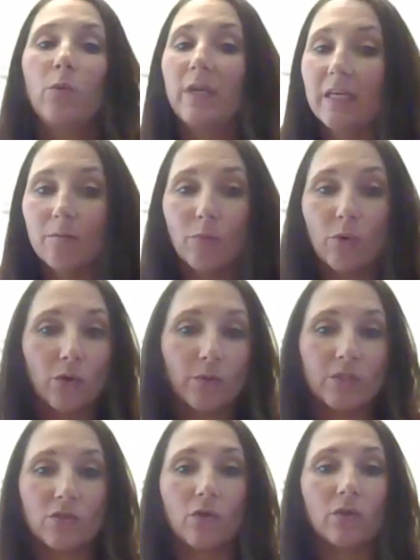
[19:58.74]
we can pull the
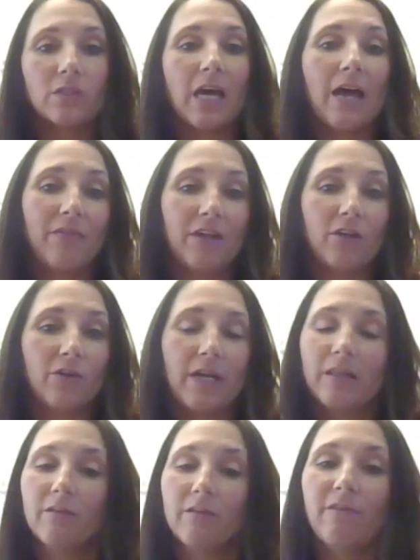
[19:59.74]
results and then
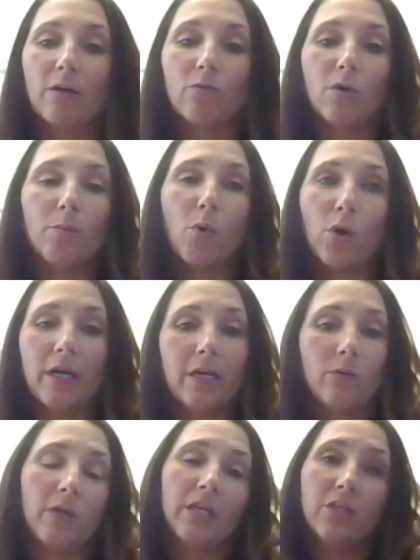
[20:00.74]
create the final report,
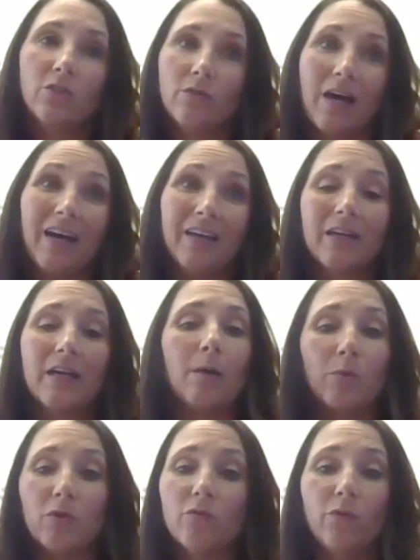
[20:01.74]
and we can do that in a
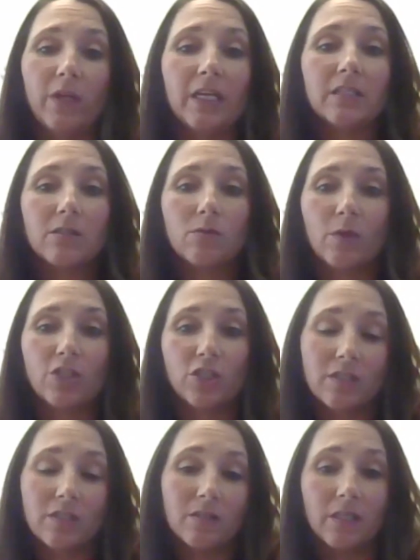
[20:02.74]
couple of weeks, which
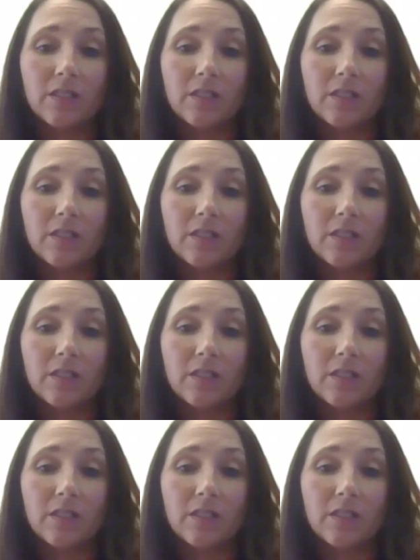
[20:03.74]
is